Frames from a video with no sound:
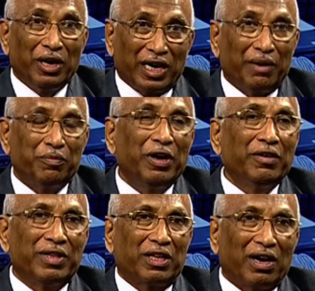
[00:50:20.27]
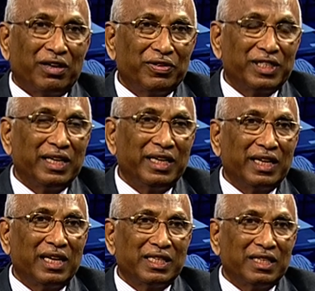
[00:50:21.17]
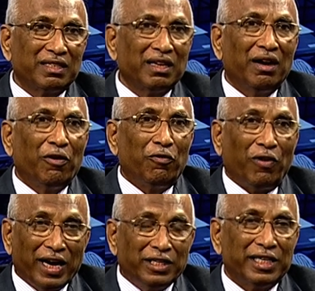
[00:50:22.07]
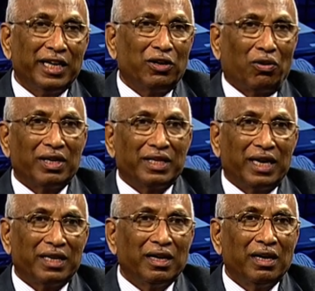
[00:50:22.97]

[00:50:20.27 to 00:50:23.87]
come with artificial intelligence, 5G and all that.